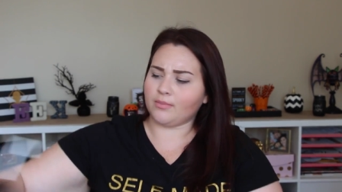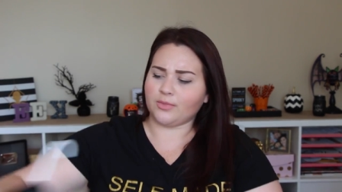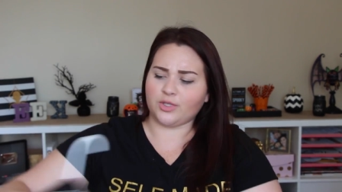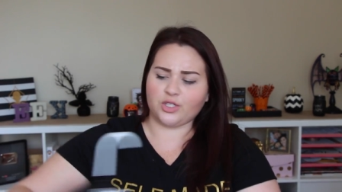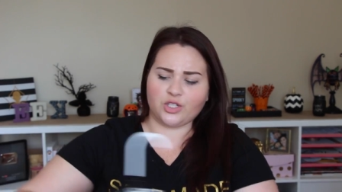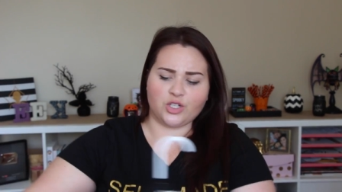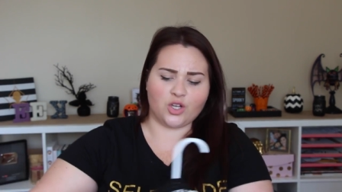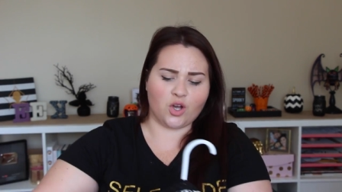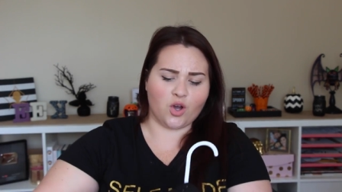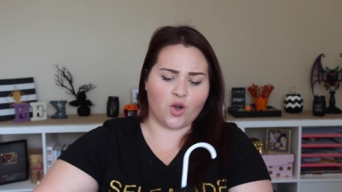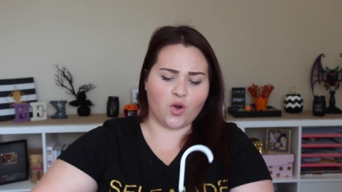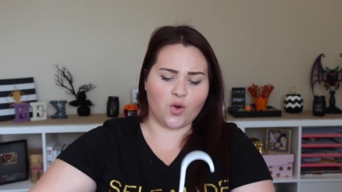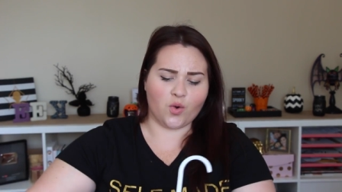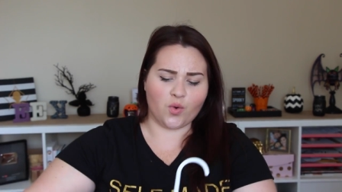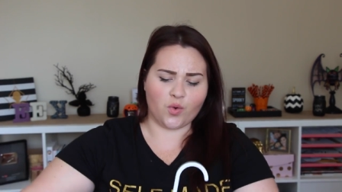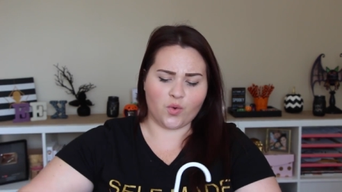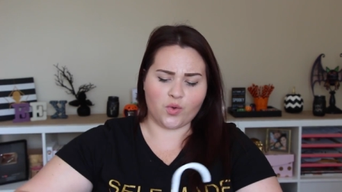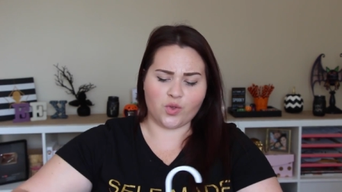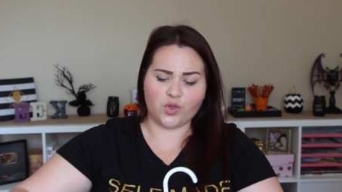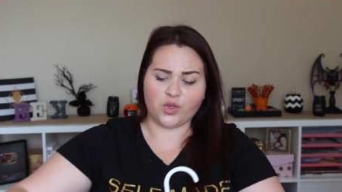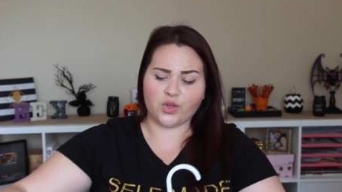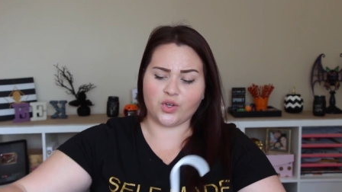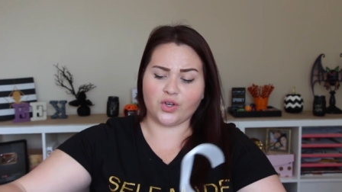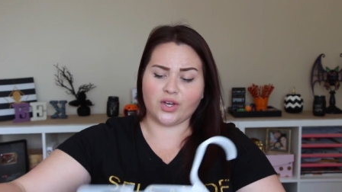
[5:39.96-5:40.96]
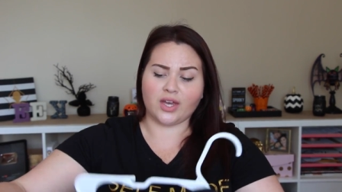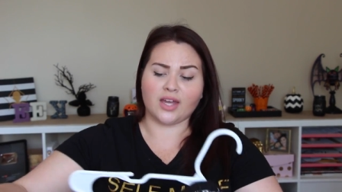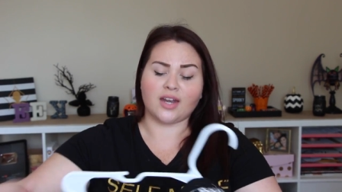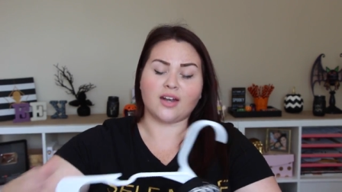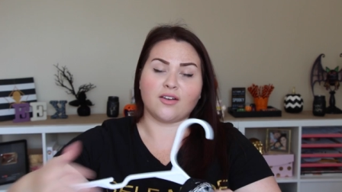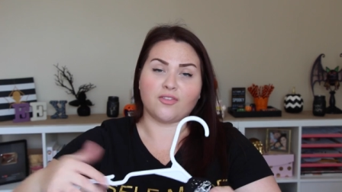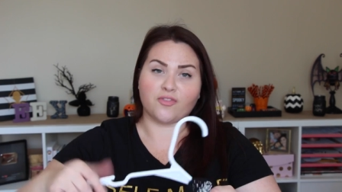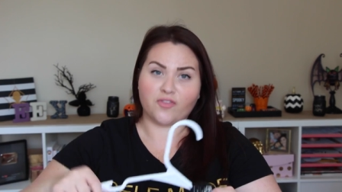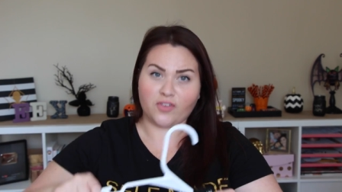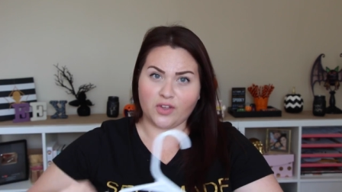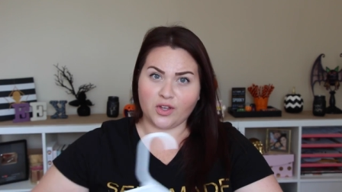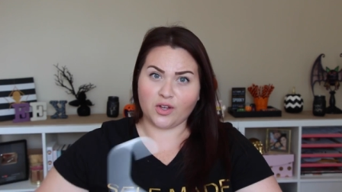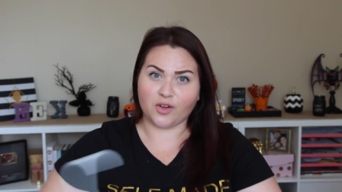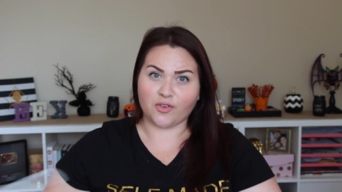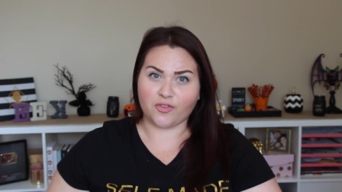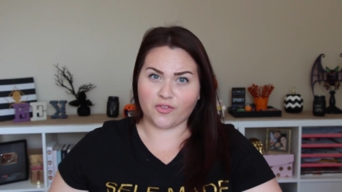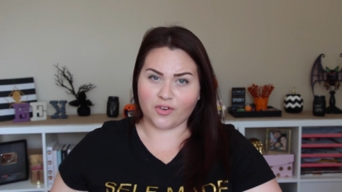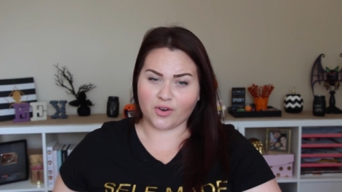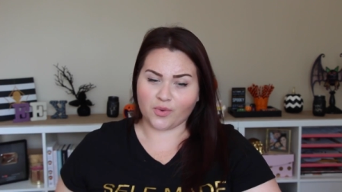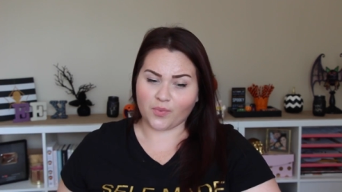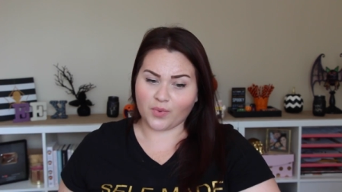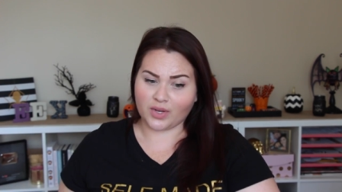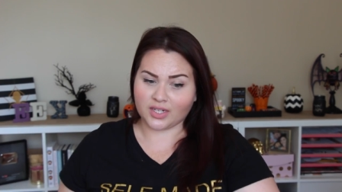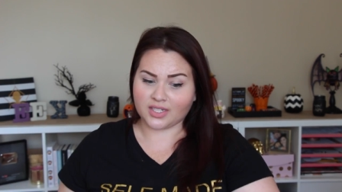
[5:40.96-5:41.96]
so you'll get a feel
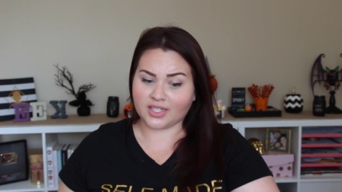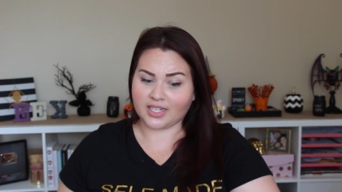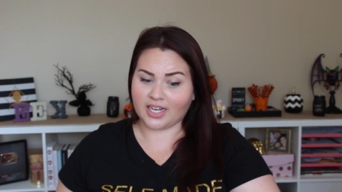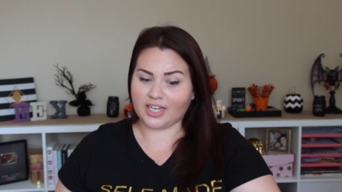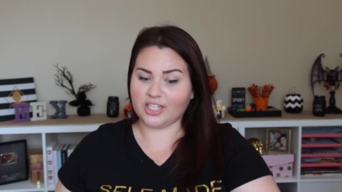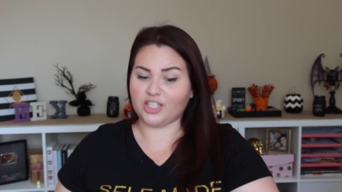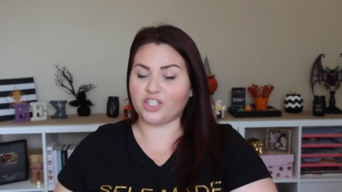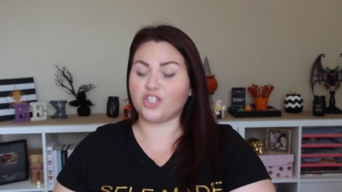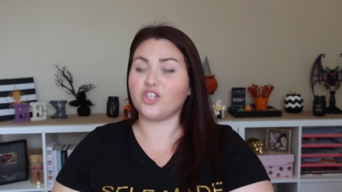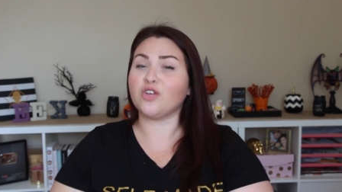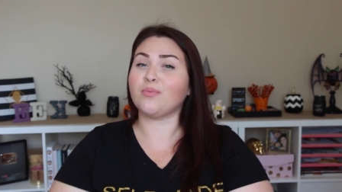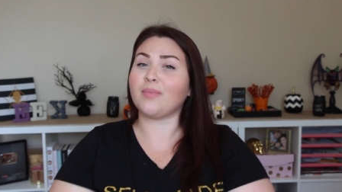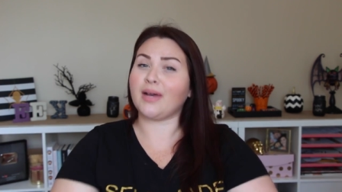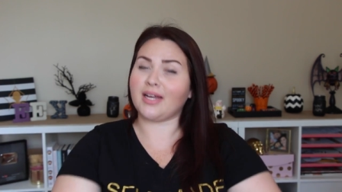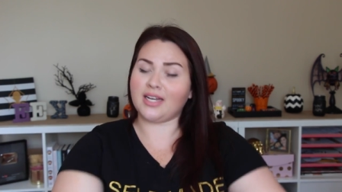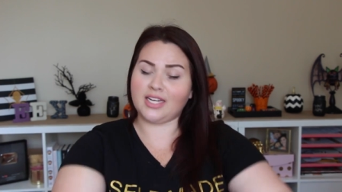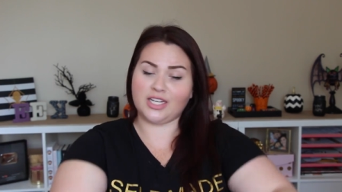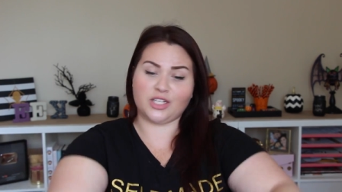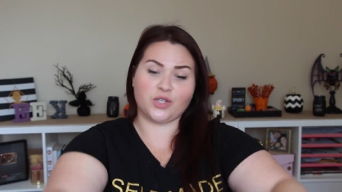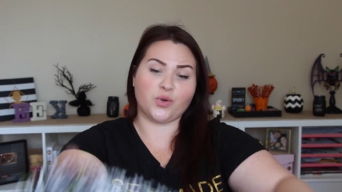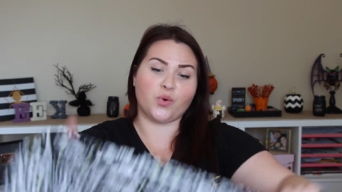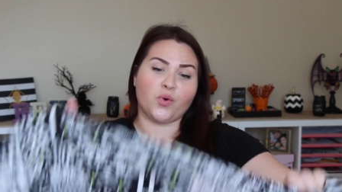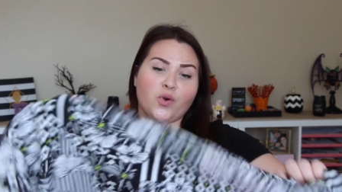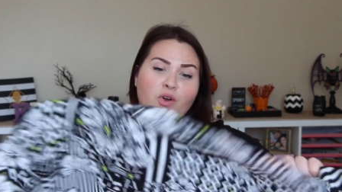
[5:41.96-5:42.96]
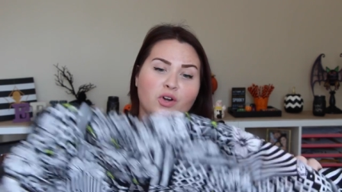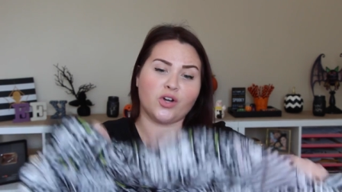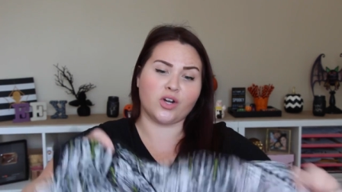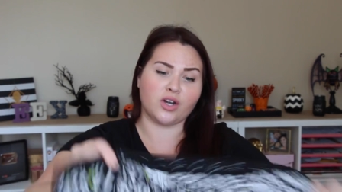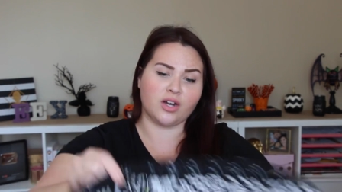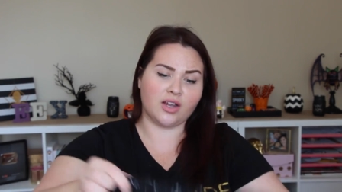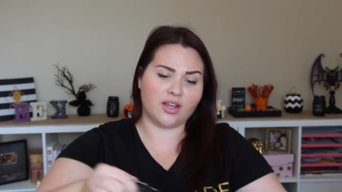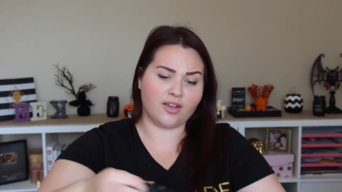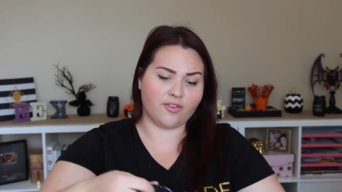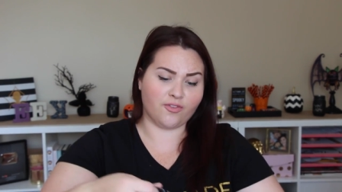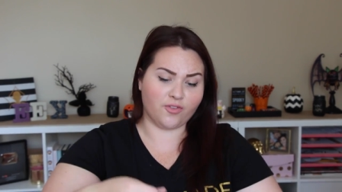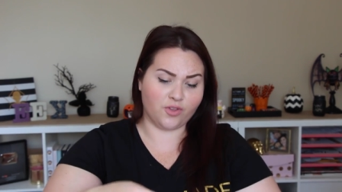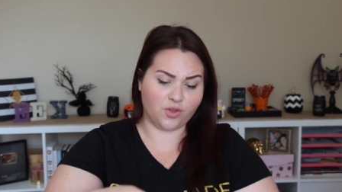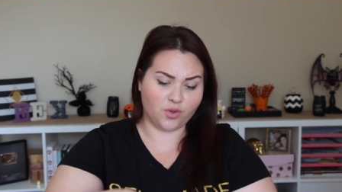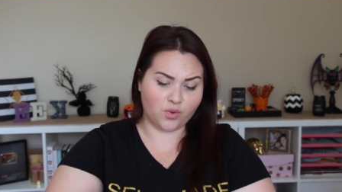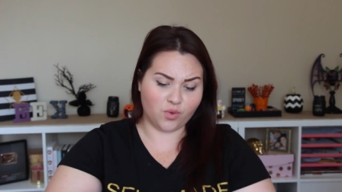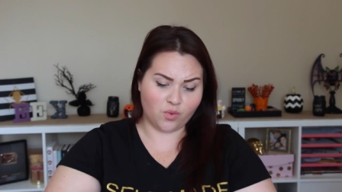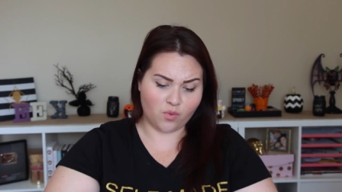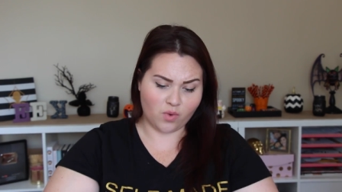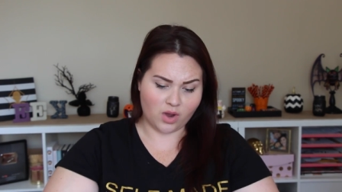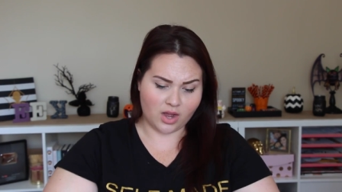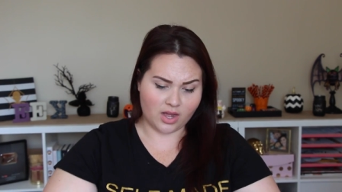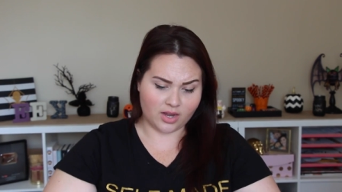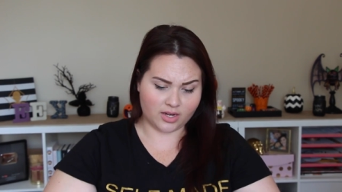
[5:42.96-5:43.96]
for what size you might need to order if
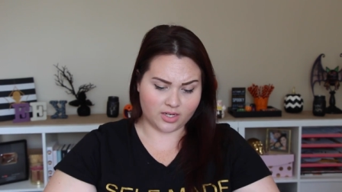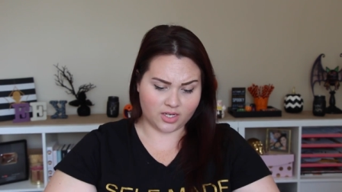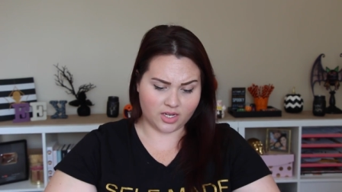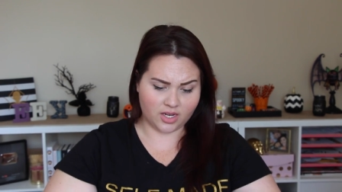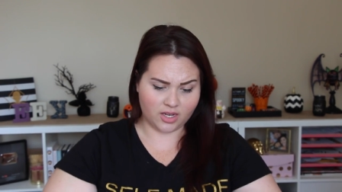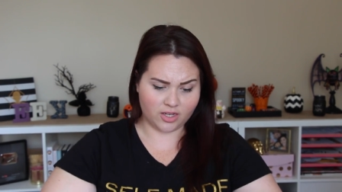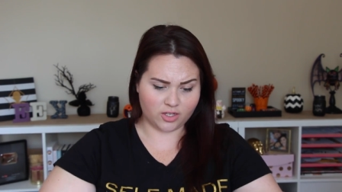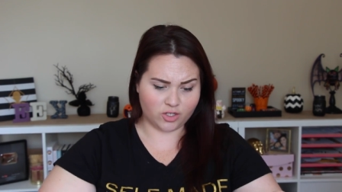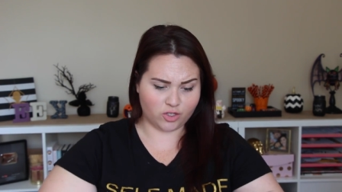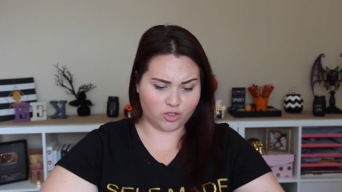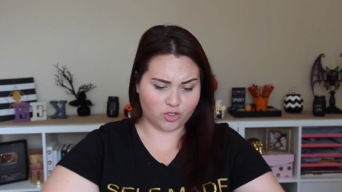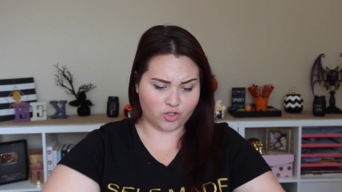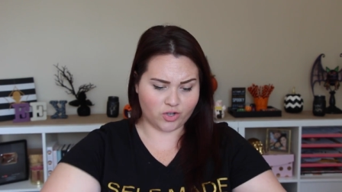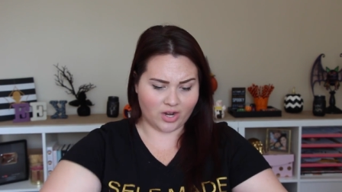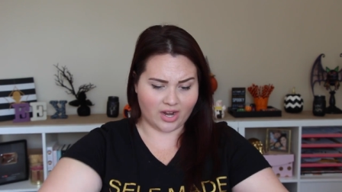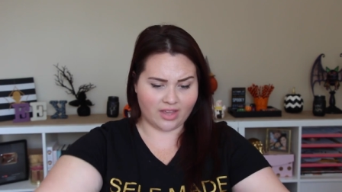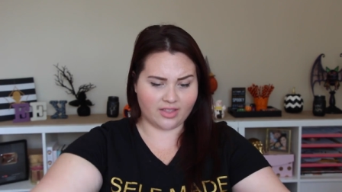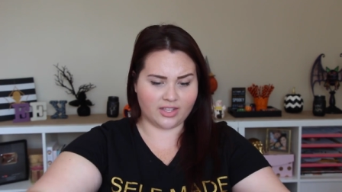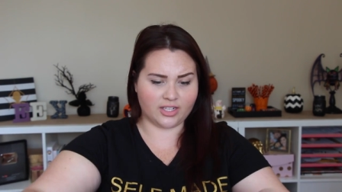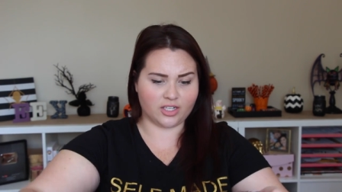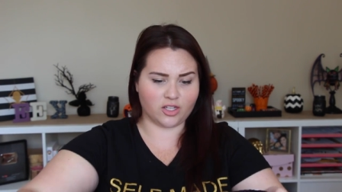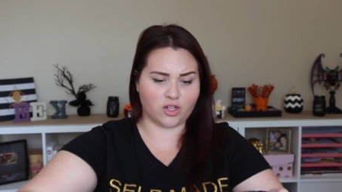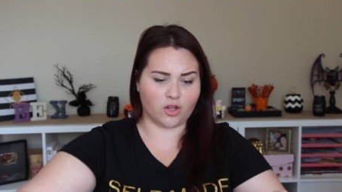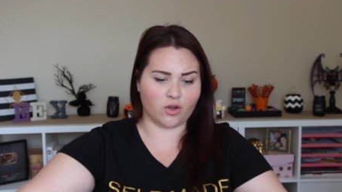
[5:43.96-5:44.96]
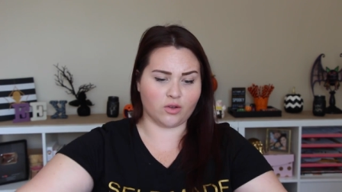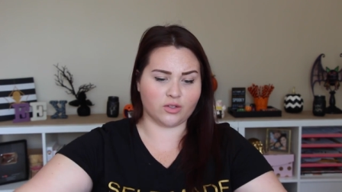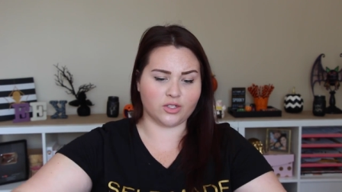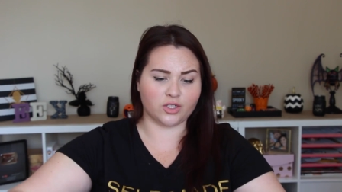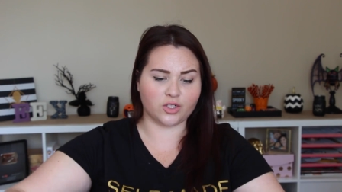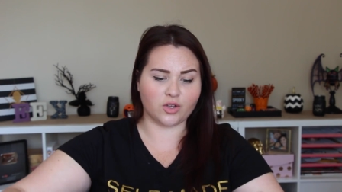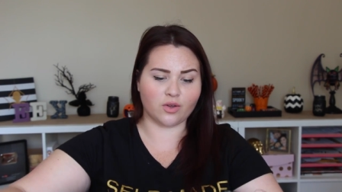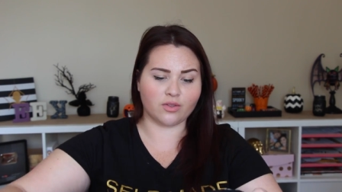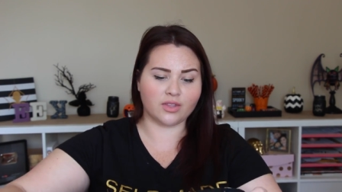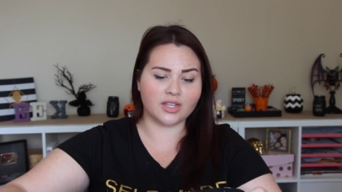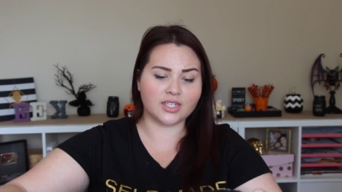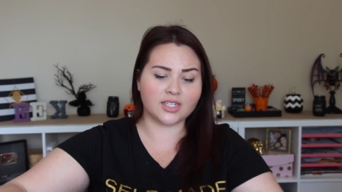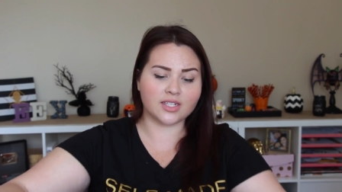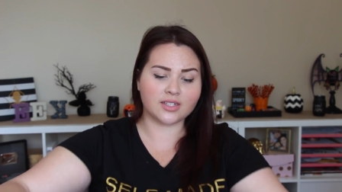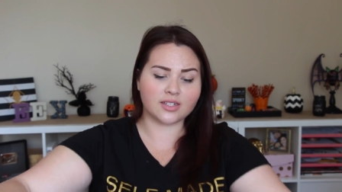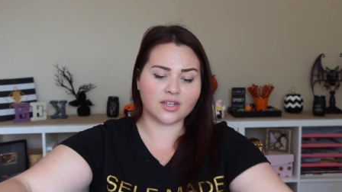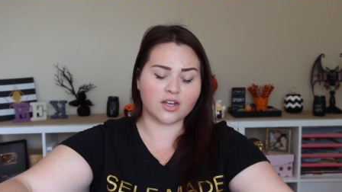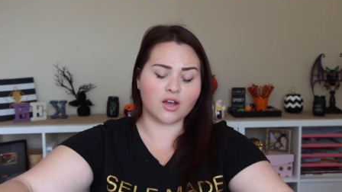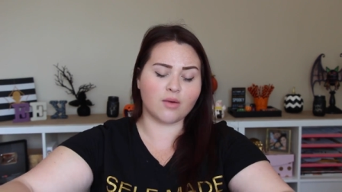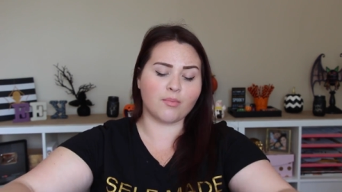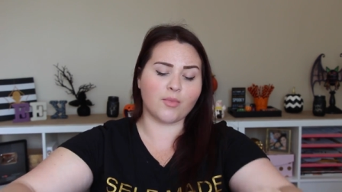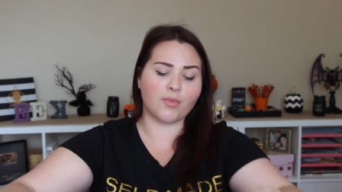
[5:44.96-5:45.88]
you want to try these clothes. So this is a